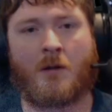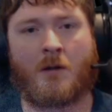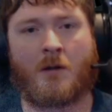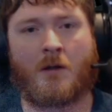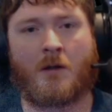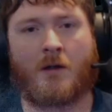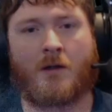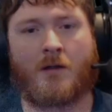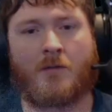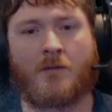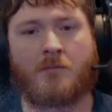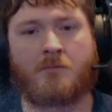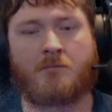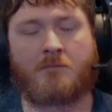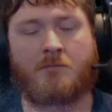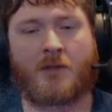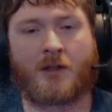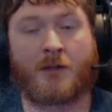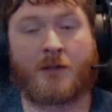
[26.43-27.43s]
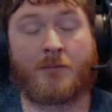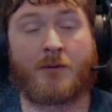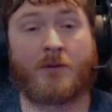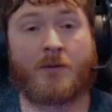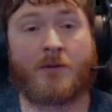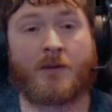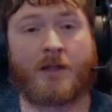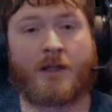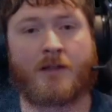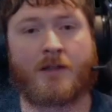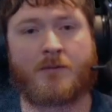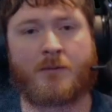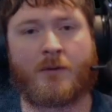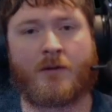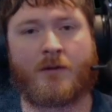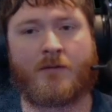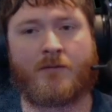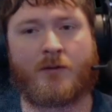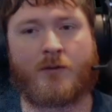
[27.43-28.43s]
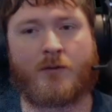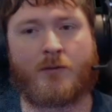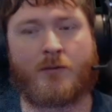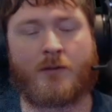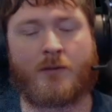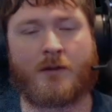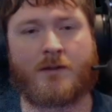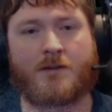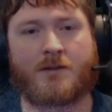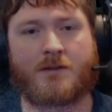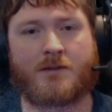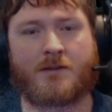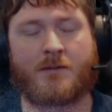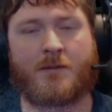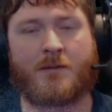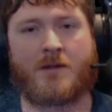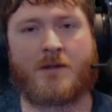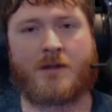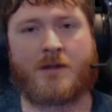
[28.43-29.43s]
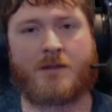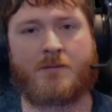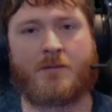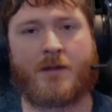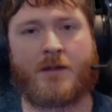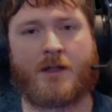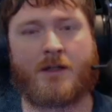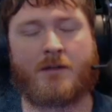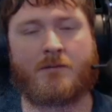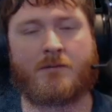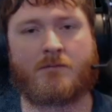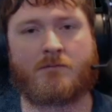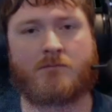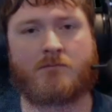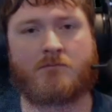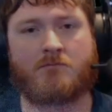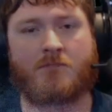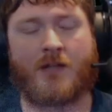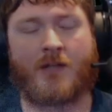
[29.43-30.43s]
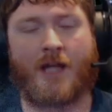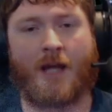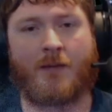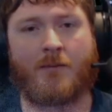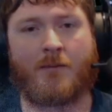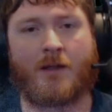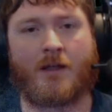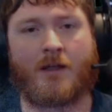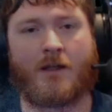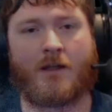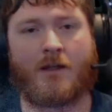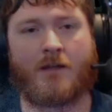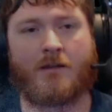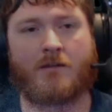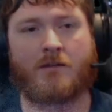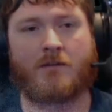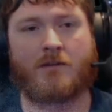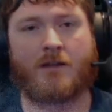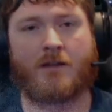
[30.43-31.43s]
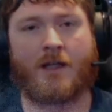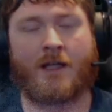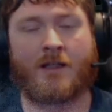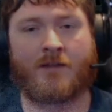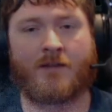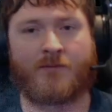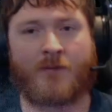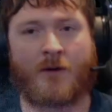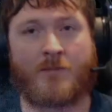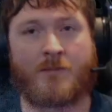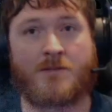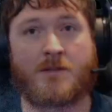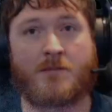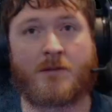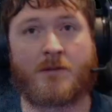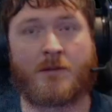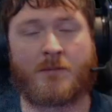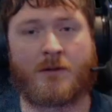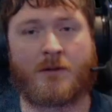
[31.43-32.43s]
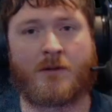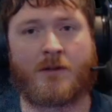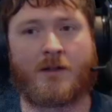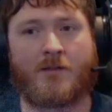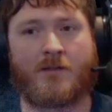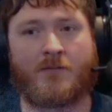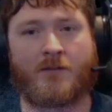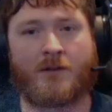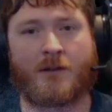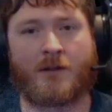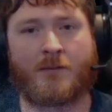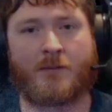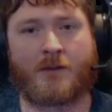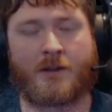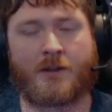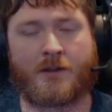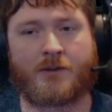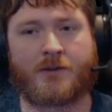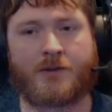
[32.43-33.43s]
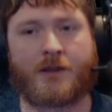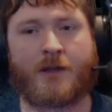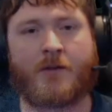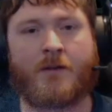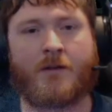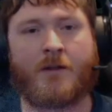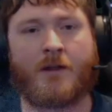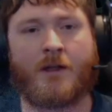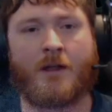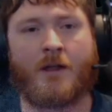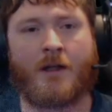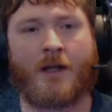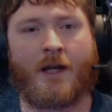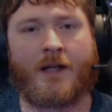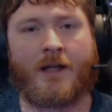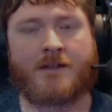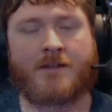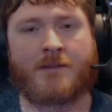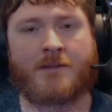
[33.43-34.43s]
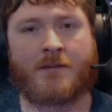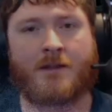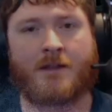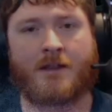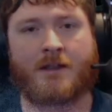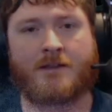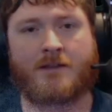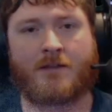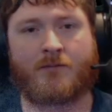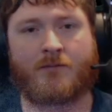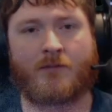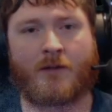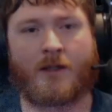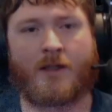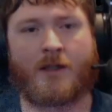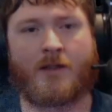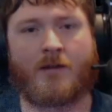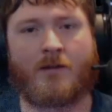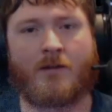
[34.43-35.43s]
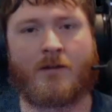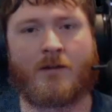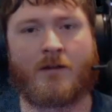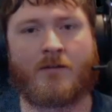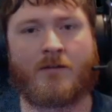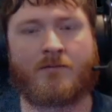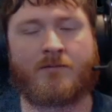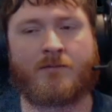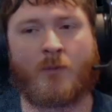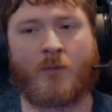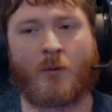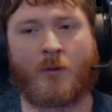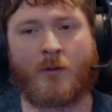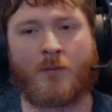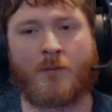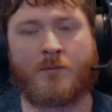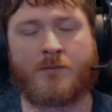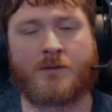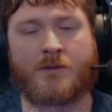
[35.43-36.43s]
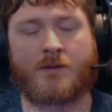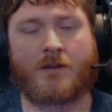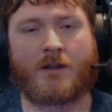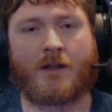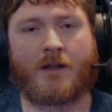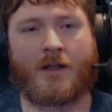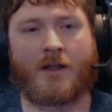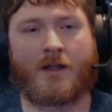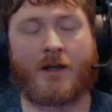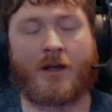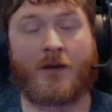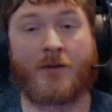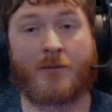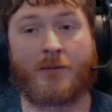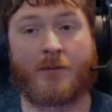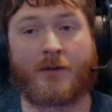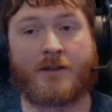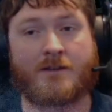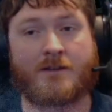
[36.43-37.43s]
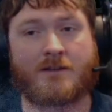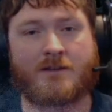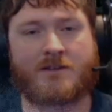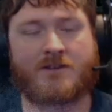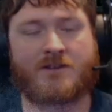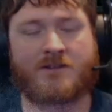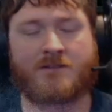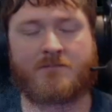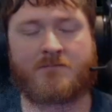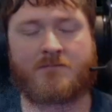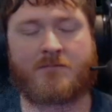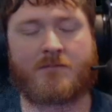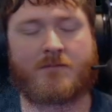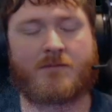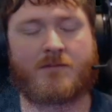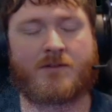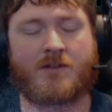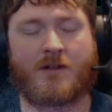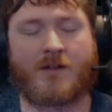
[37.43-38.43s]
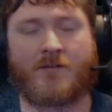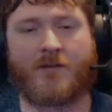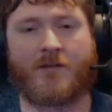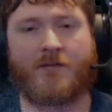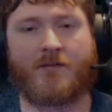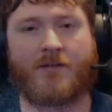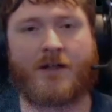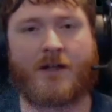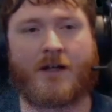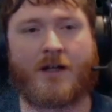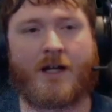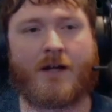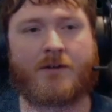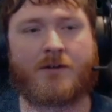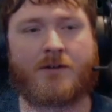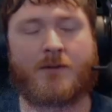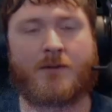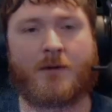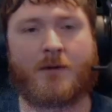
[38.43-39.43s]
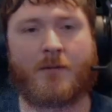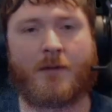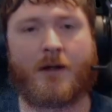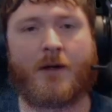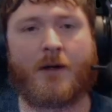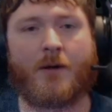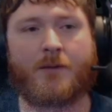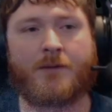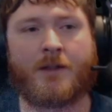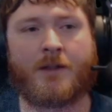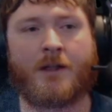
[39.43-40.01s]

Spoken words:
a computer guy's point of view, plus somebody that's been gaming in the farm sim community for a couple of years now. And some of the things I've read on forums and other places, just stuff I've figured out too on my own.